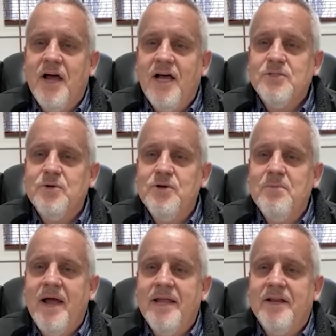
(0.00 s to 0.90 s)
hustled, you
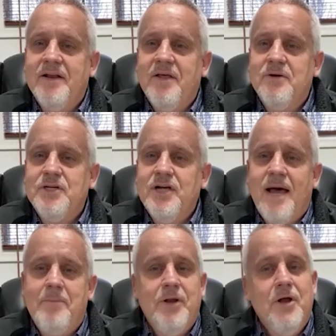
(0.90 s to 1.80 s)
might get another
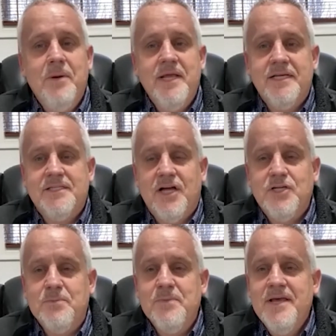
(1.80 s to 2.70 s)
shot, but nobody could touch him.